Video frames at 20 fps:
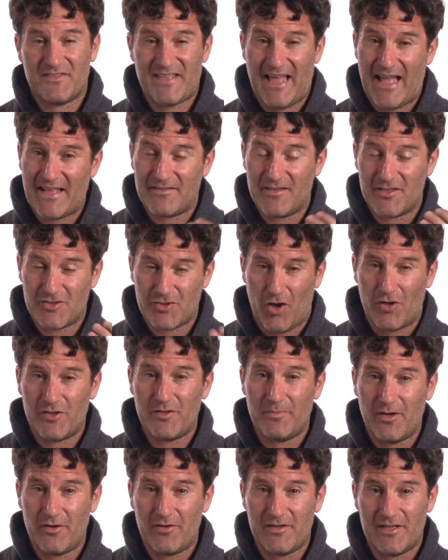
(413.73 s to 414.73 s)
The
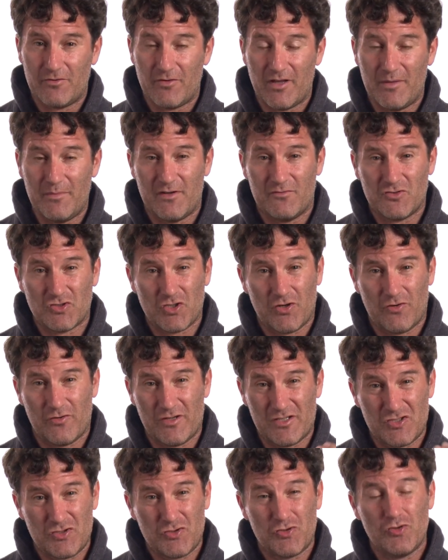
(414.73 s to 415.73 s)
solubility limit of sugar
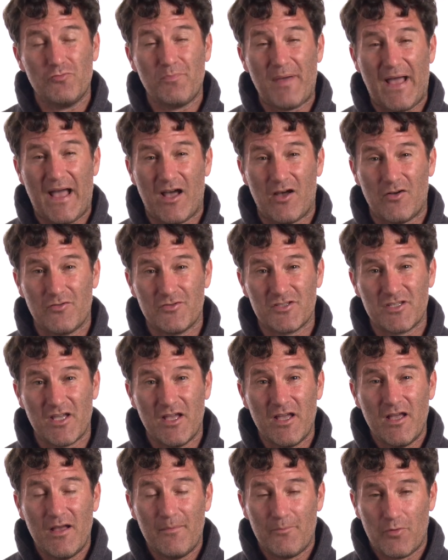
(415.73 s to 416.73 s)
is 2 pounds
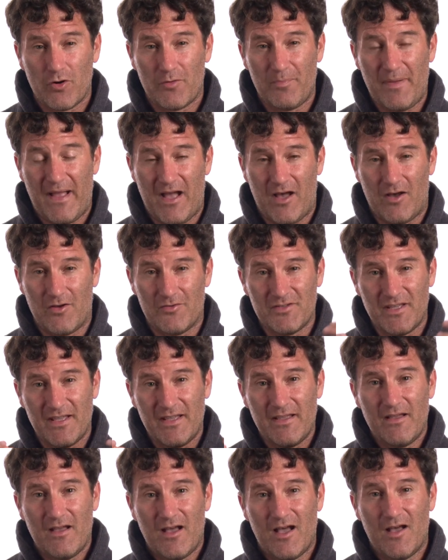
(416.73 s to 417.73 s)
per pound,
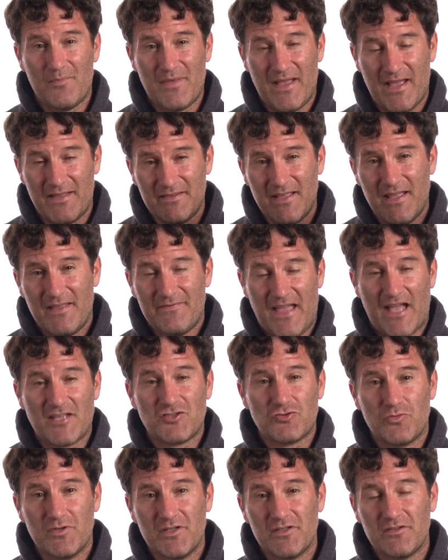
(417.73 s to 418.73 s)
and
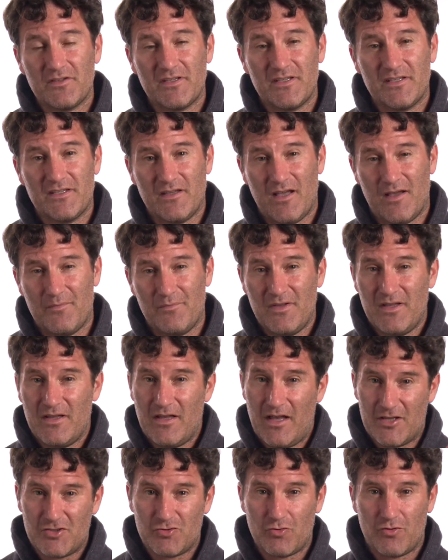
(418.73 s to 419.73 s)
that's really a
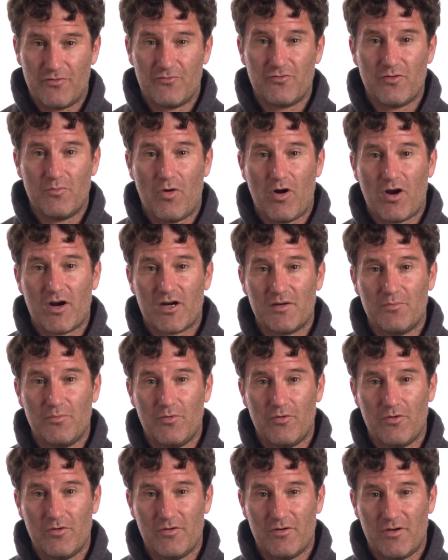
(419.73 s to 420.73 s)
sort of
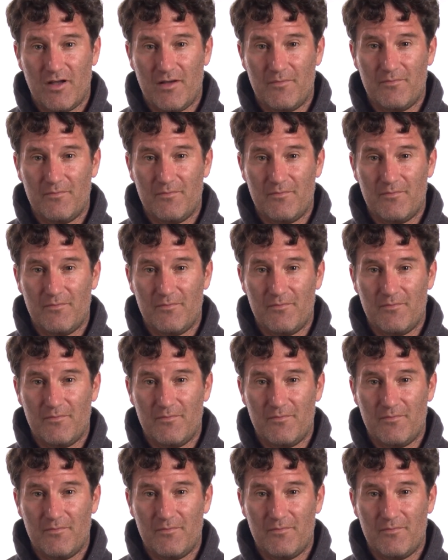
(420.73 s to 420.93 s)
remarkable